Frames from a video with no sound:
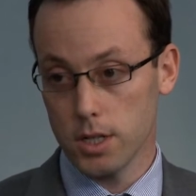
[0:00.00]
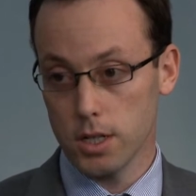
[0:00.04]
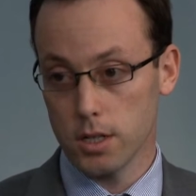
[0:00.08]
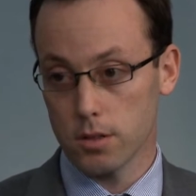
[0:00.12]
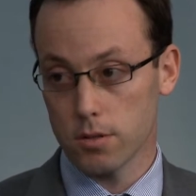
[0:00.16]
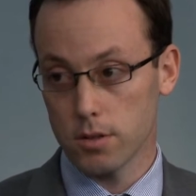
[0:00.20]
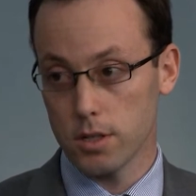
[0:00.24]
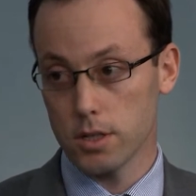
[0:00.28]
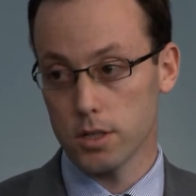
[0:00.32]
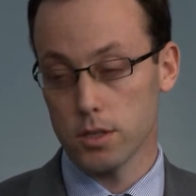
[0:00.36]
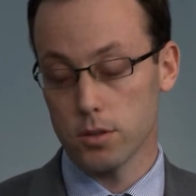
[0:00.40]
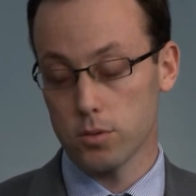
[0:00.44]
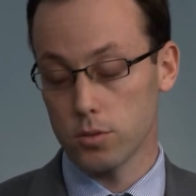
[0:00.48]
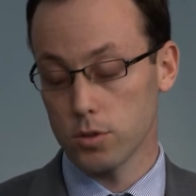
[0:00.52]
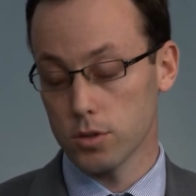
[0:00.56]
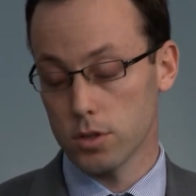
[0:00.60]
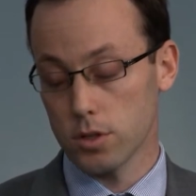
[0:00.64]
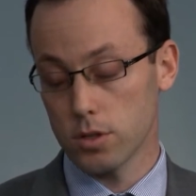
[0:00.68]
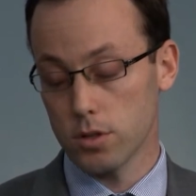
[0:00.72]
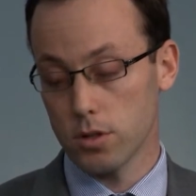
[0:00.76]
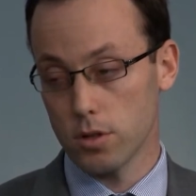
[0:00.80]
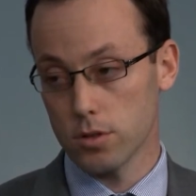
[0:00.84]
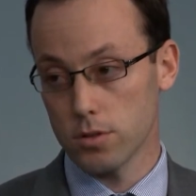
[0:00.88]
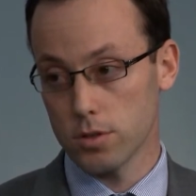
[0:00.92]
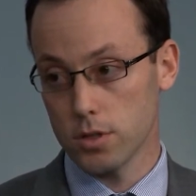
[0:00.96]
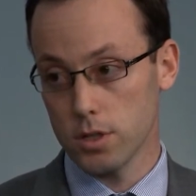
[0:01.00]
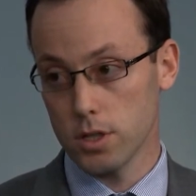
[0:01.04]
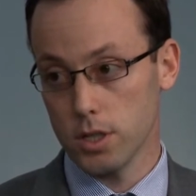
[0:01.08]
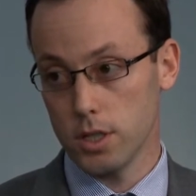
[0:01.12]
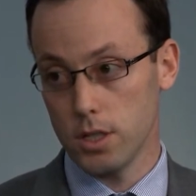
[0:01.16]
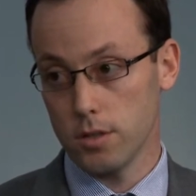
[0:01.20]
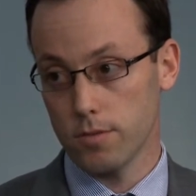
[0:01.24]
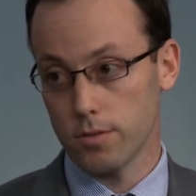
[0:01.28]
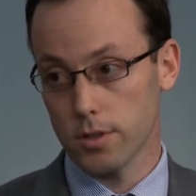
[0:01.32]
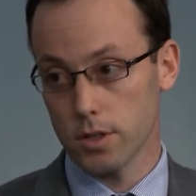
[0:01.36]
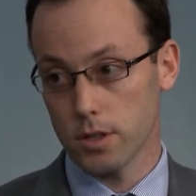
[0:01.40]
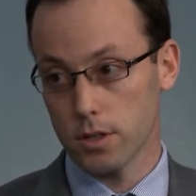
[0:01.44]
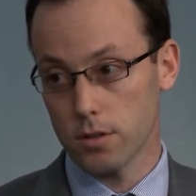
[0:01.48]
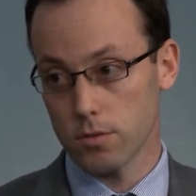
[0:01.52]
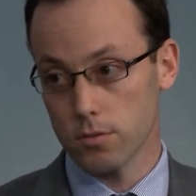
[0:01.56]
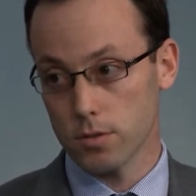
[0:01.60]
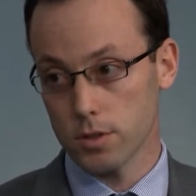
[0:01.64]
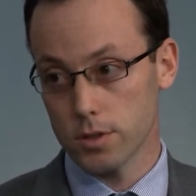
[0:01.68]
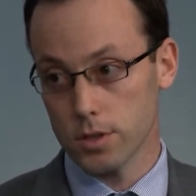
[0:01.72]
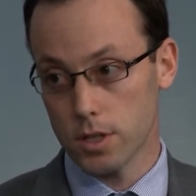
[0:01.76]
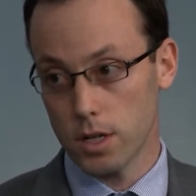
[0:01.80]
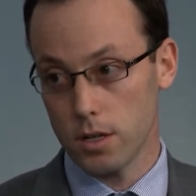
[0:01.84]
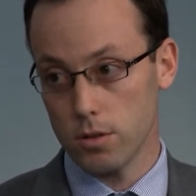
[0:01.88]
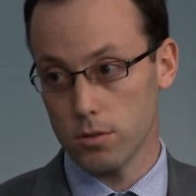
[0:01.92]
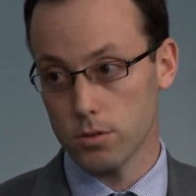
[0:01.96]
increase, it was a non-significant
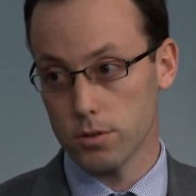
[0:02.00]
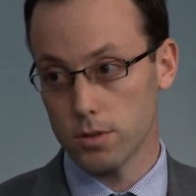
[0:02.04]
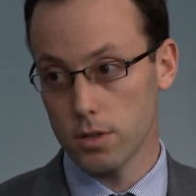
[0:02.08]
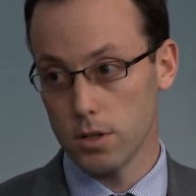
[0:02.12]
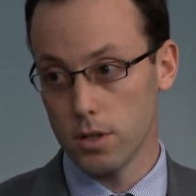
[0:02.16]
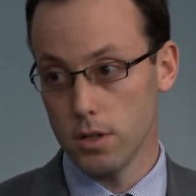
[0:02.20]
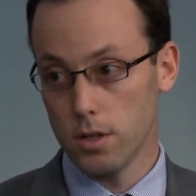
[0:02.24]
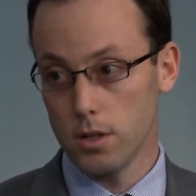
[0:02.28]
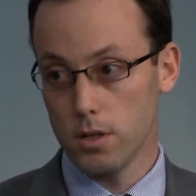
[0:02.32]
result.